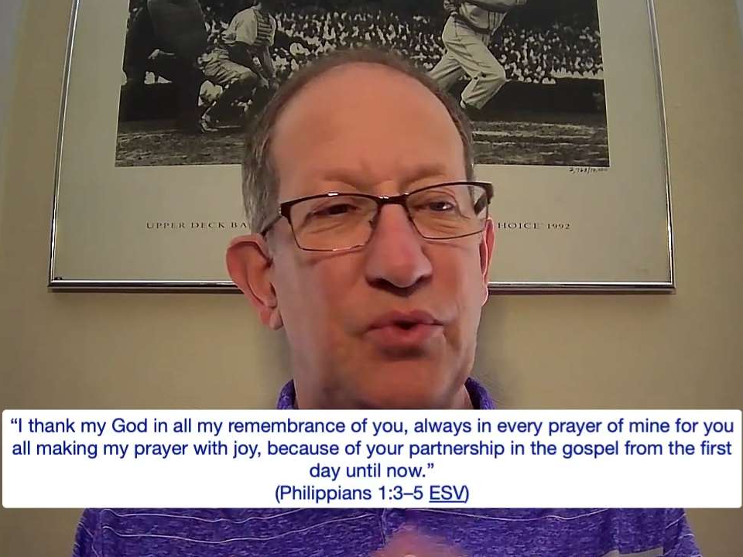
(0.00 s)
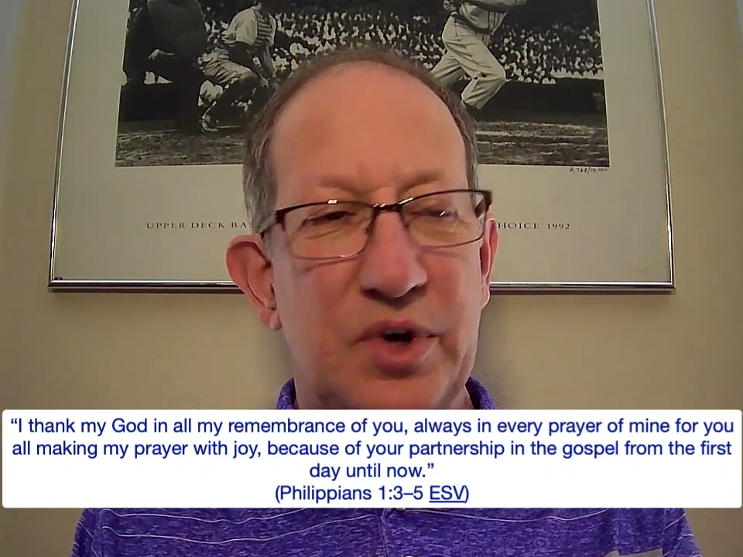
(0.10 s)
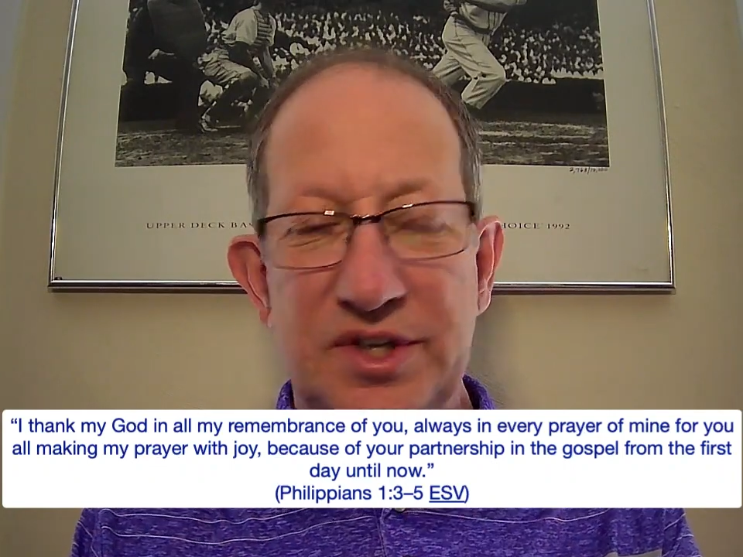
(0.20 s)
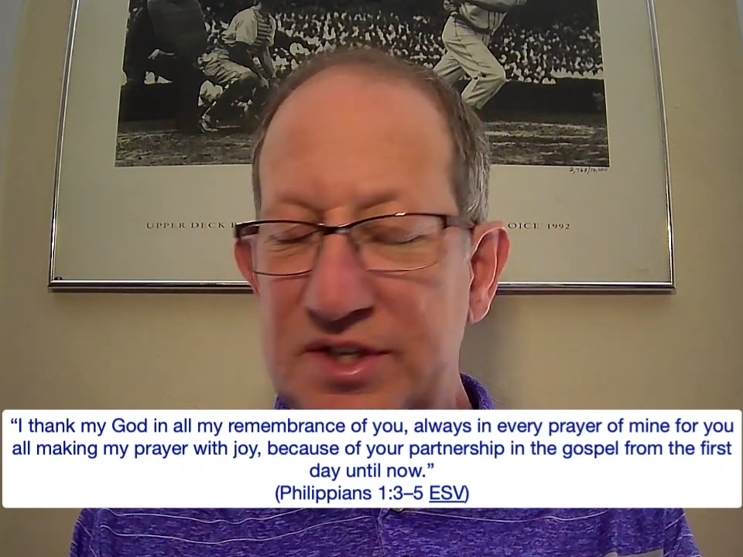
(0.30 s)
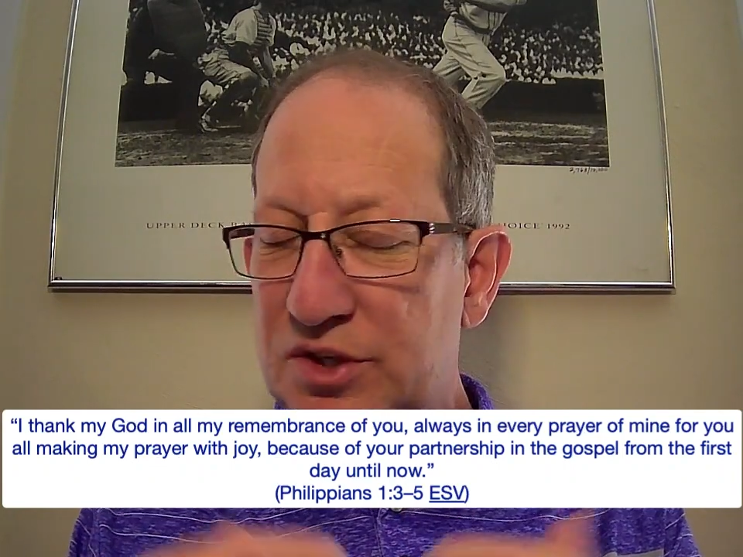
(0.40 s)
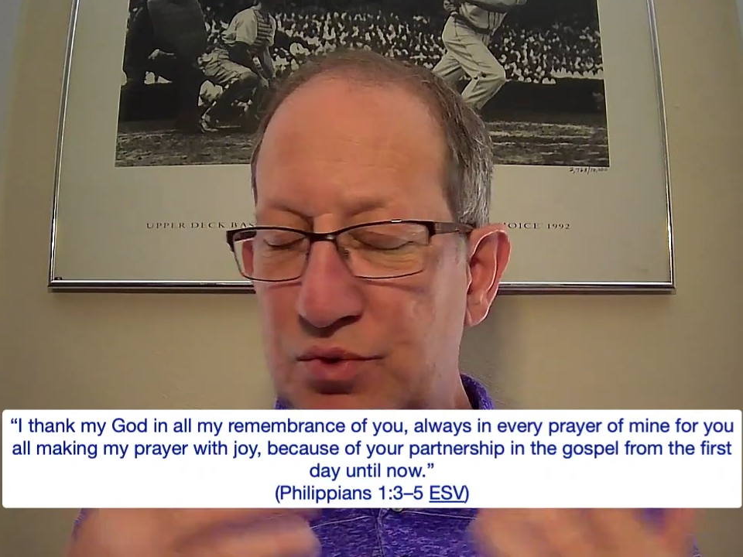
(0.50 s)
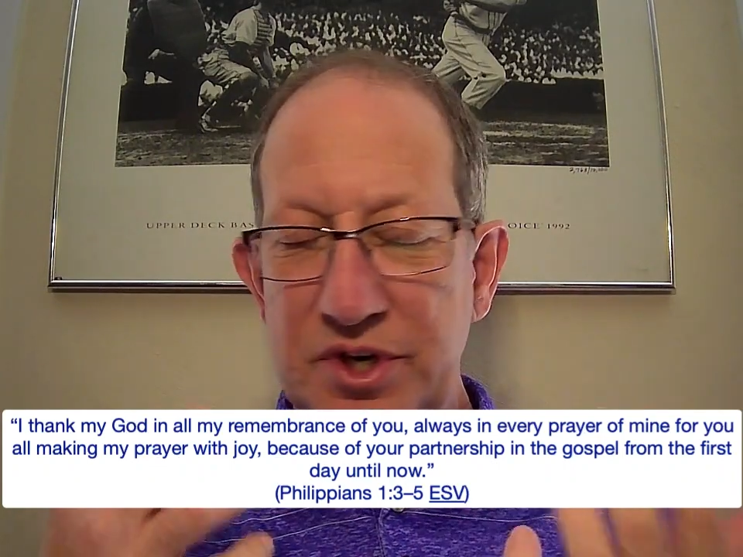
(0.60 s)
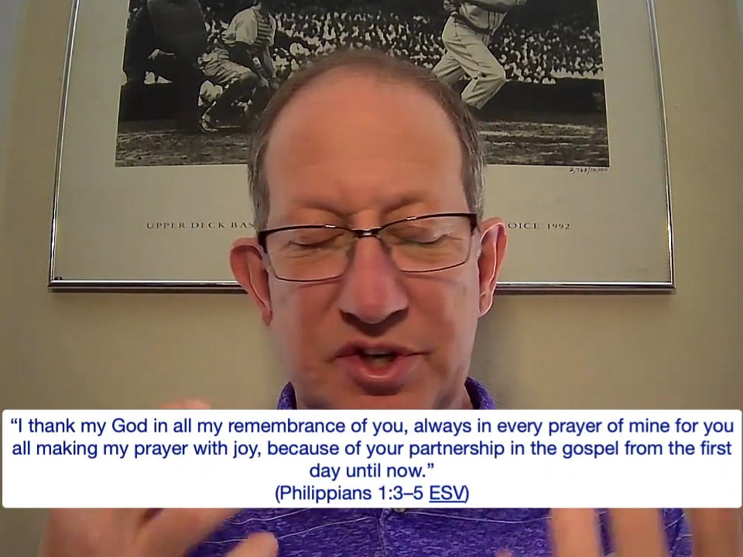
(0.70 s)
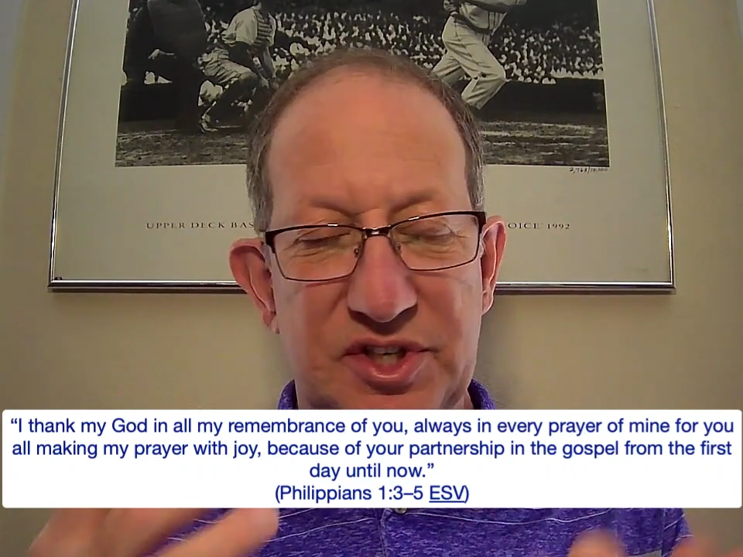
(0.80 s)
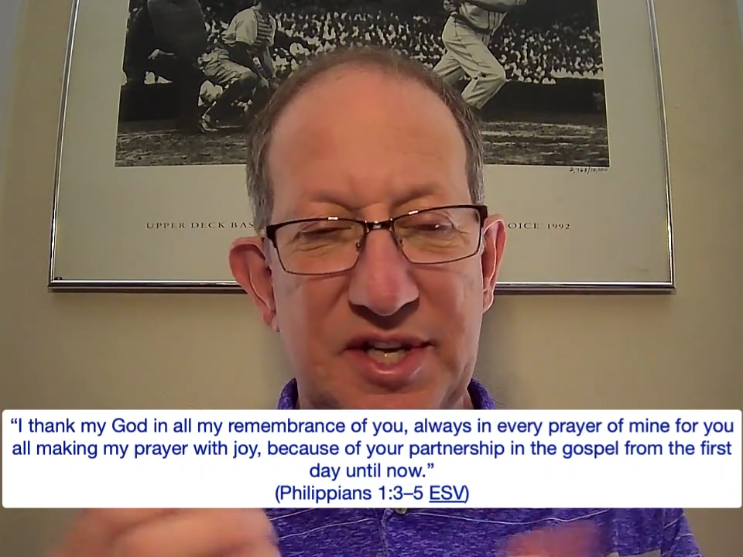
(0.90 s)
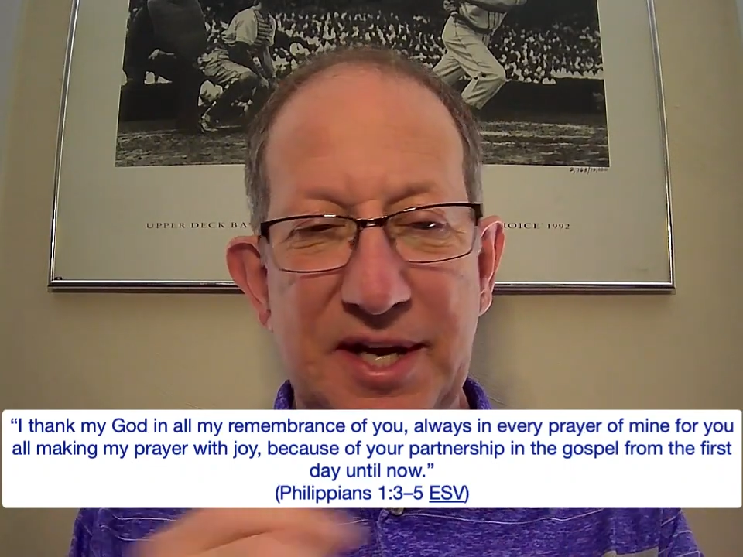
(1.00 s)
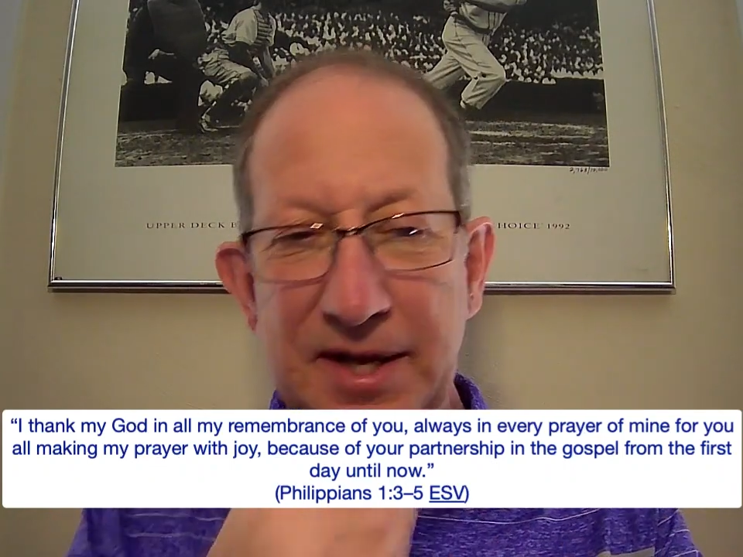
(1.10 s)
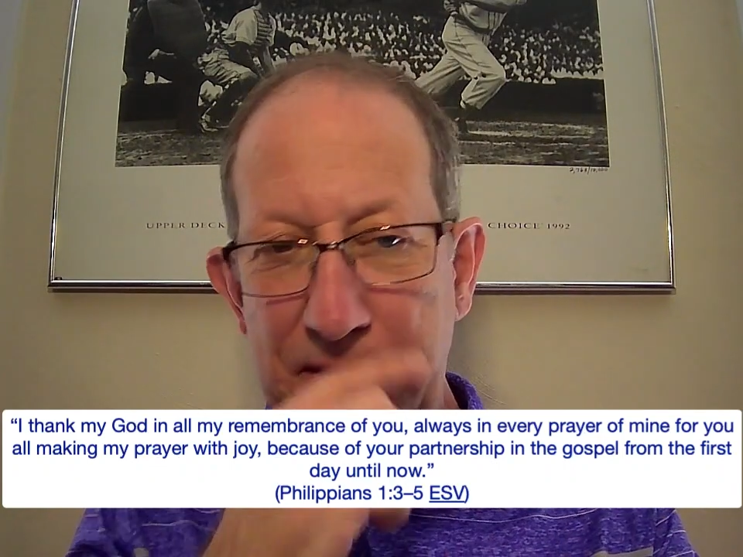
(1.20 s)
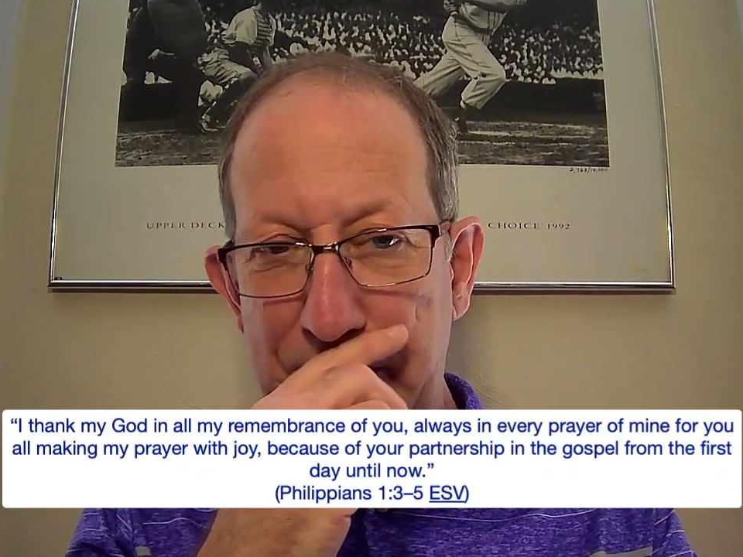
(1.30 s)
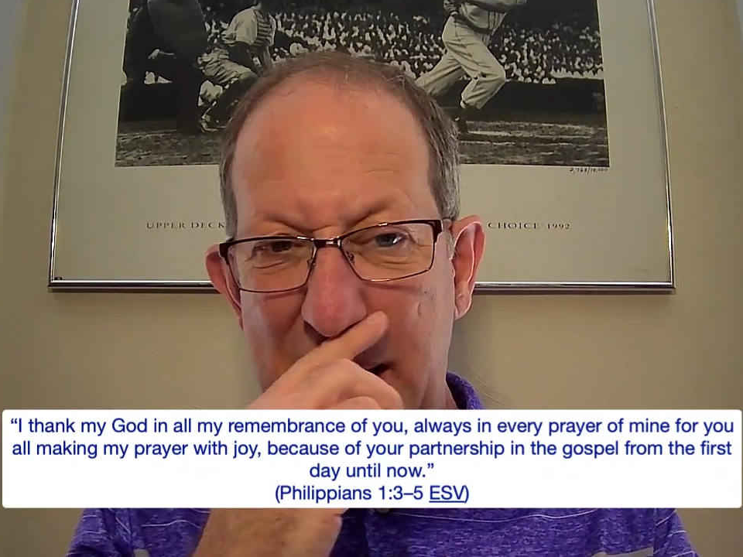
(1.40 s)
for instance, when you're
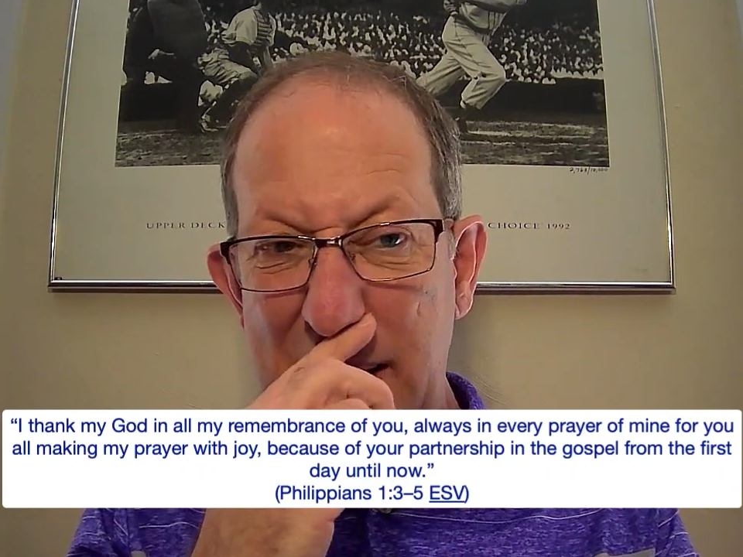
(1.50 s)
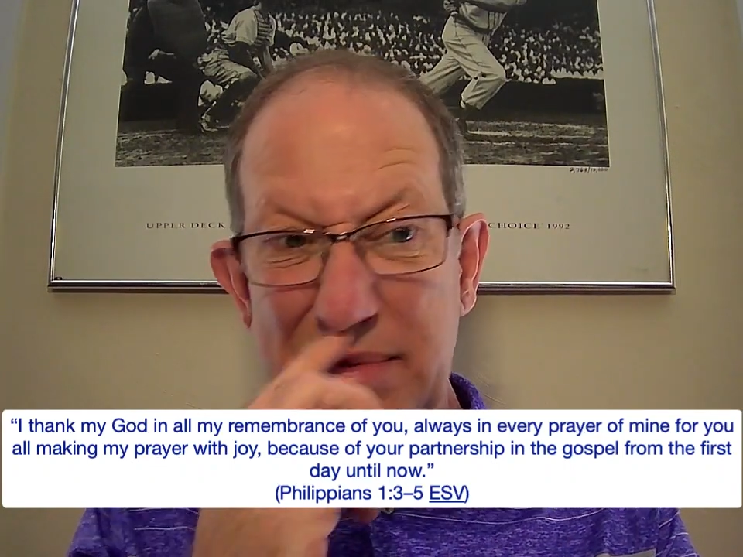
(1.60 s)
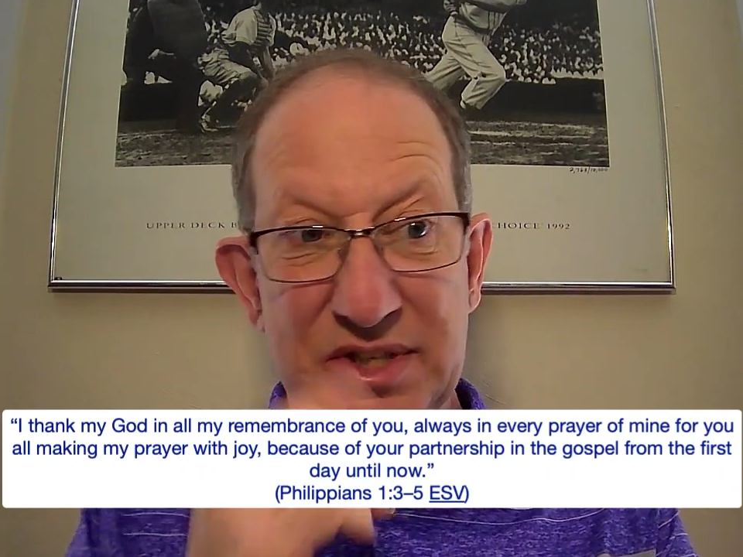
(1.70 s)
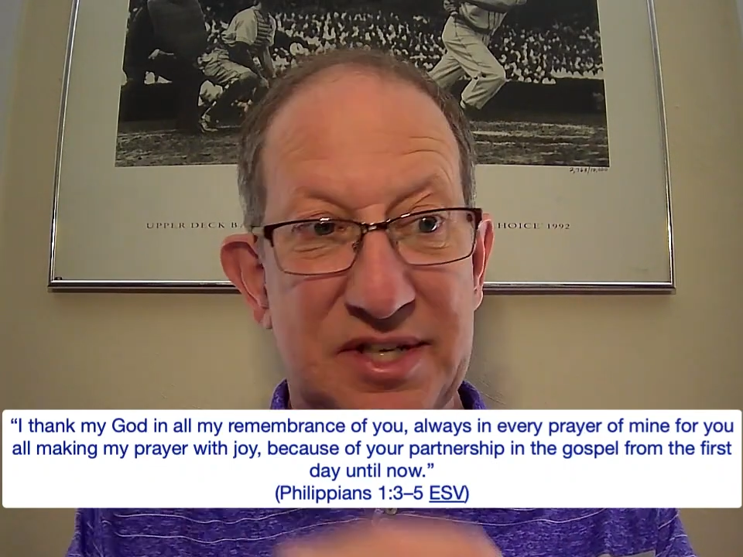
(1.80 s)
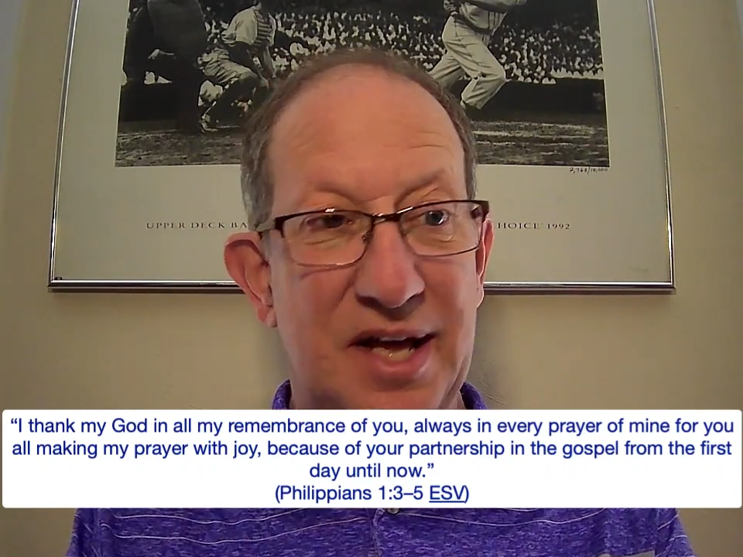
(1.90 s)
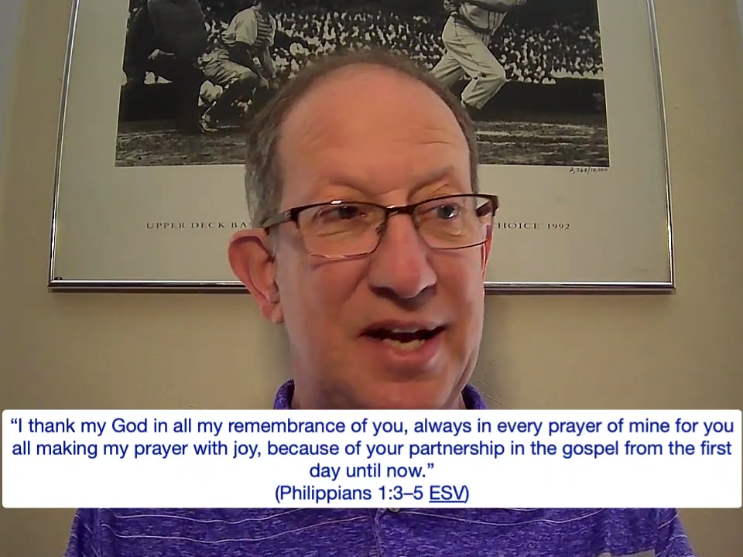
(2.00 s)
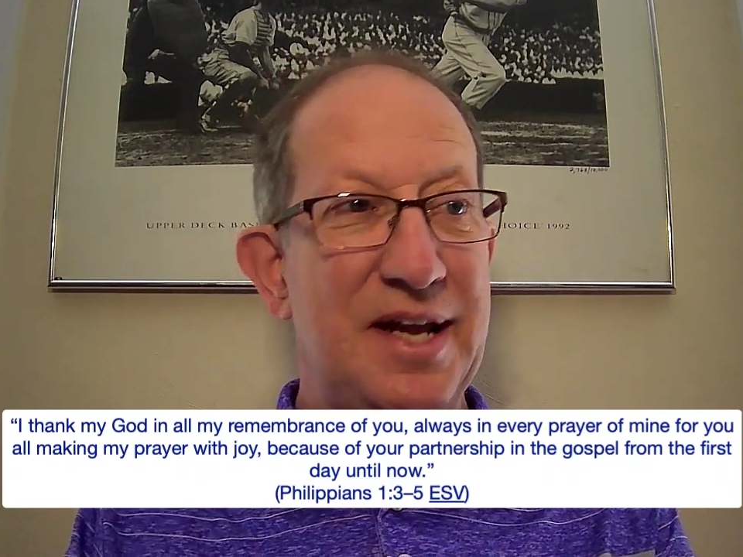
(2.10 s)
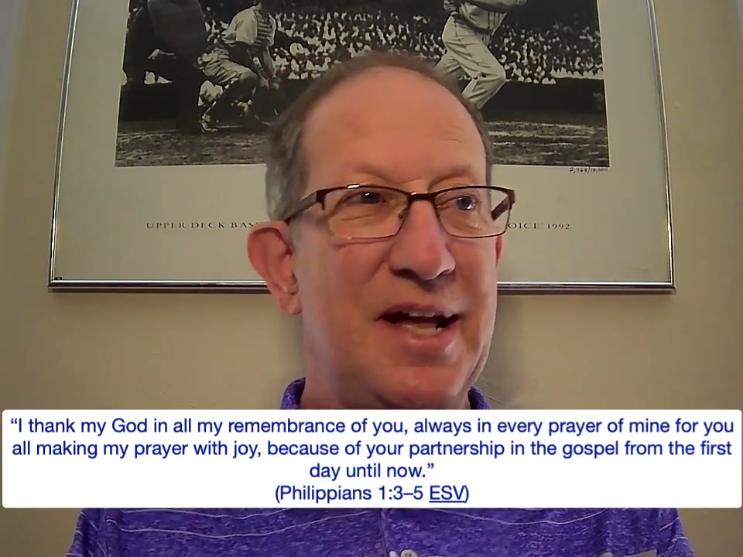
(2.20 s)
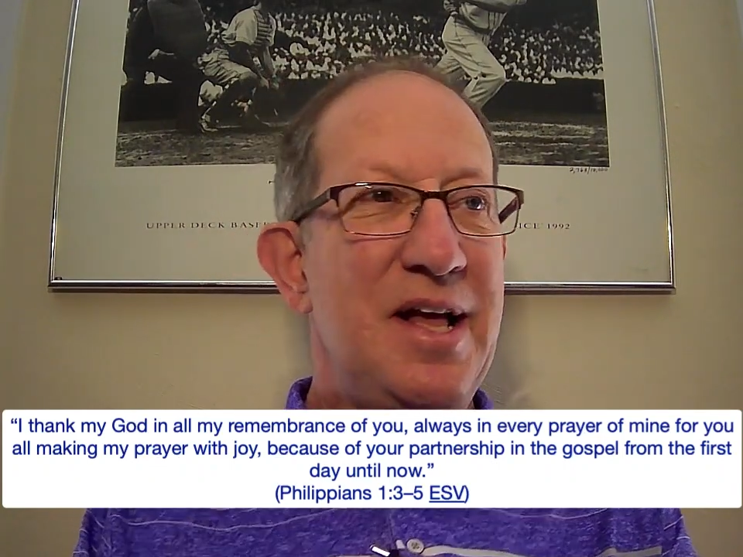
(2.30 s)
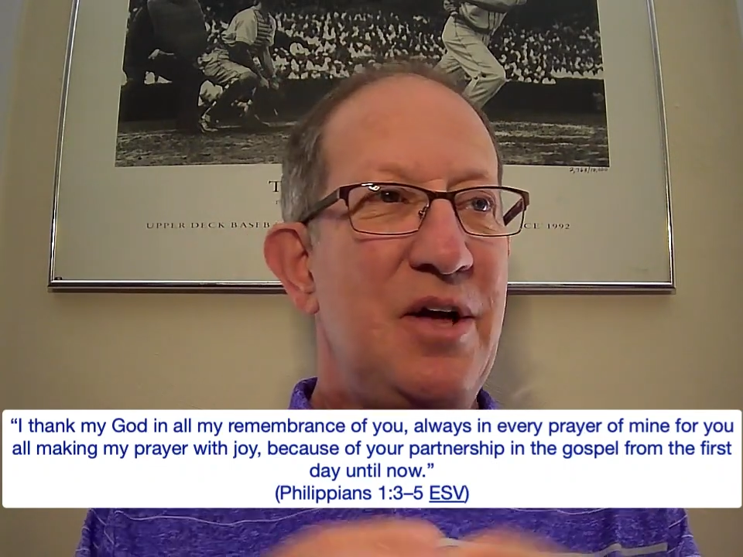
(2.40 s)
sitting in a Bible study